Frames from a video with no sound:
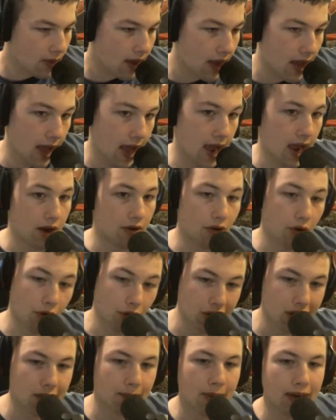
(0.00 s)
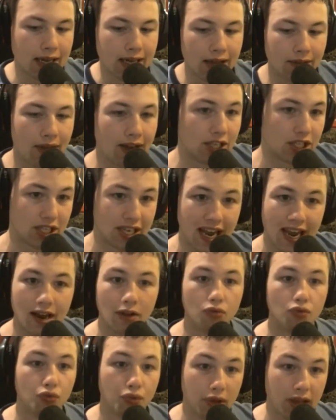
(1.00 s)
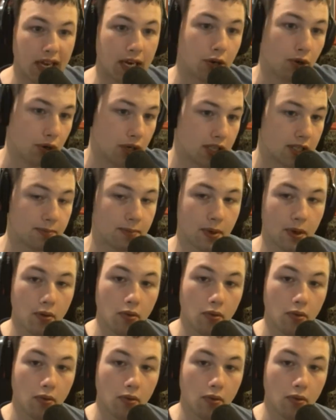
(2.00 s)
and ultimately they just get really crisp,